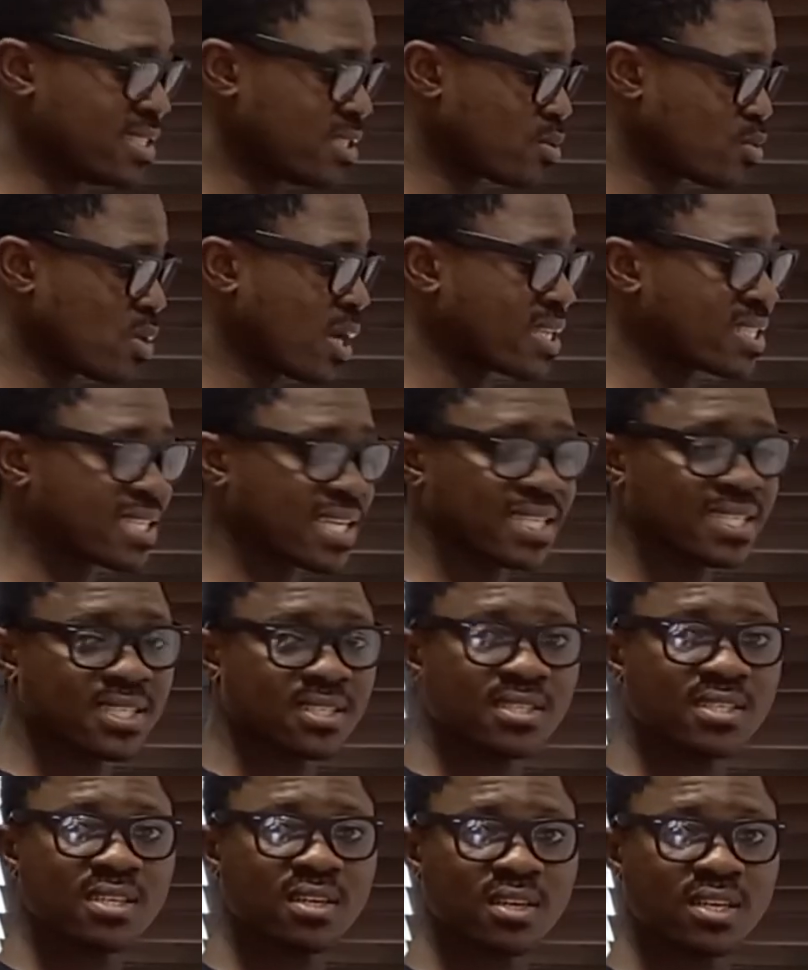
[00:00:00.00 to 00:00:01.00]
two
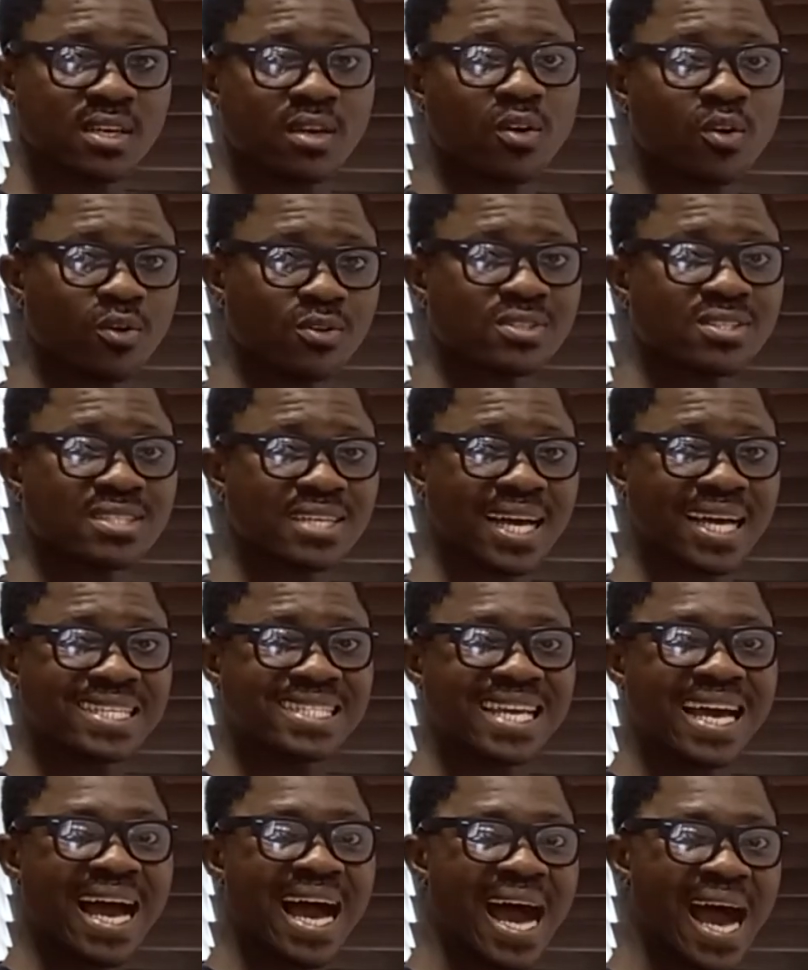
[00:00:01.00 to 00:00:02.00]
assets in concern
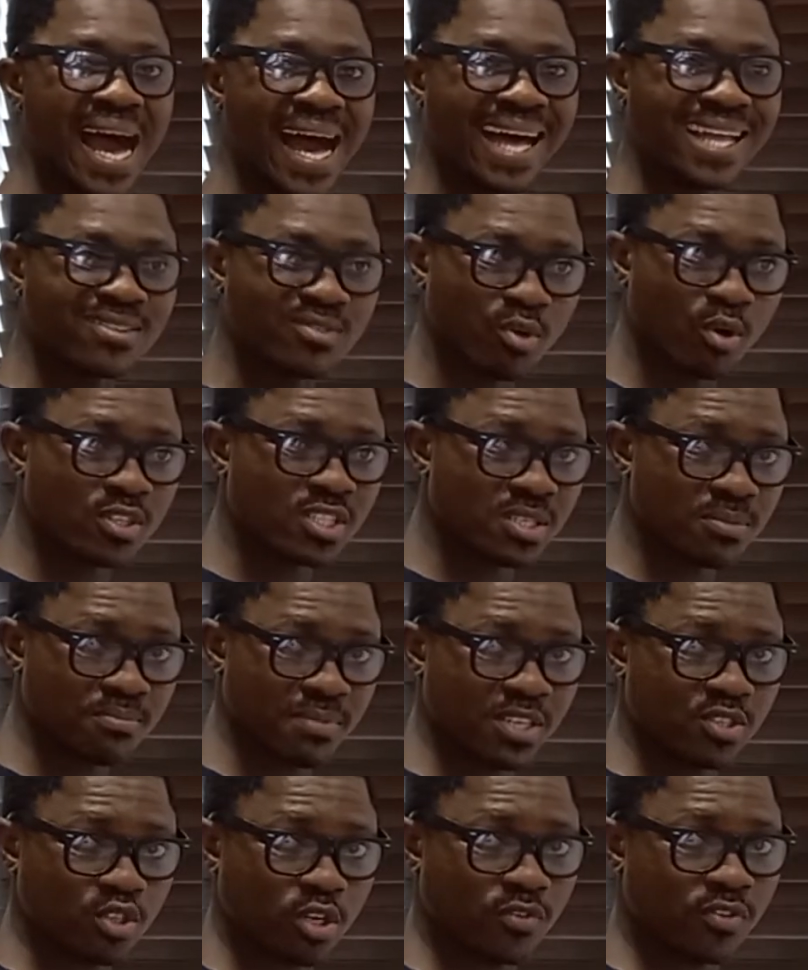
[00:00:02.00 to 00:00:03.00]
are not
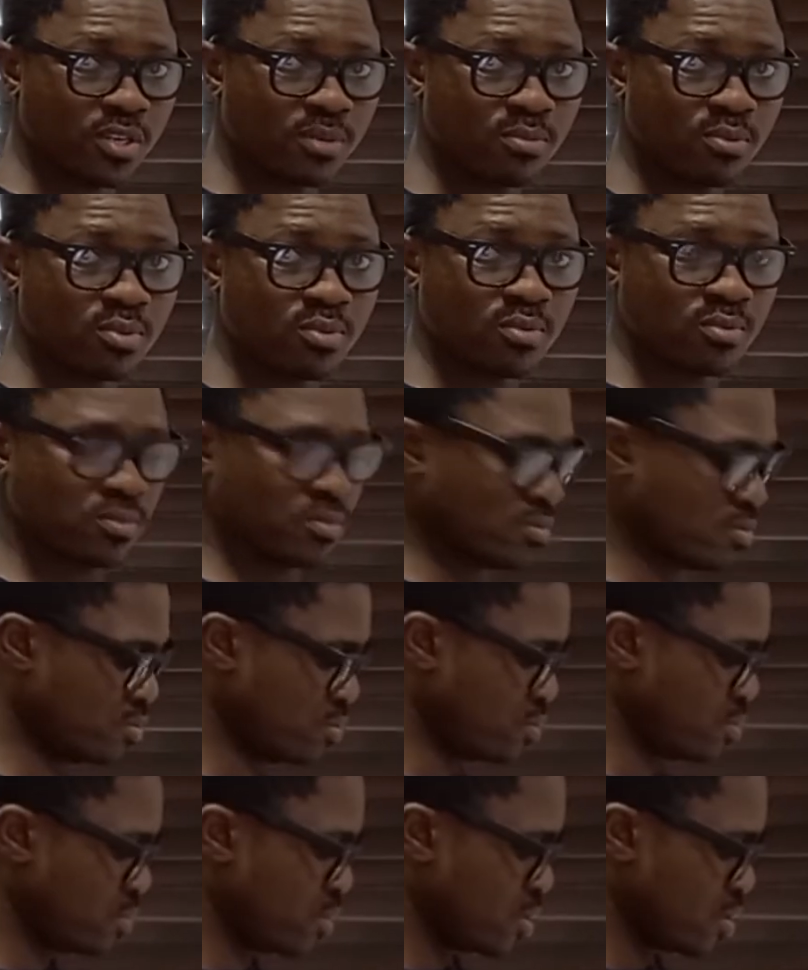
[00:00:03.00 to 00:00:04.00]
measurable,
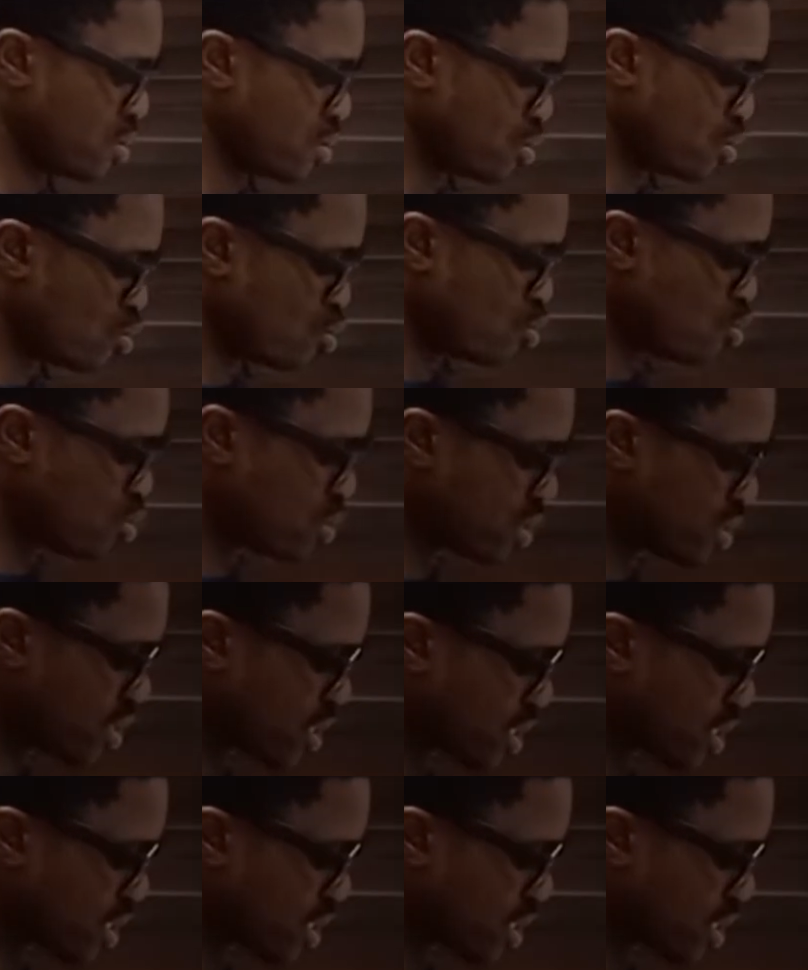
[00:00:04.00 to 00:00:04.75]
you use the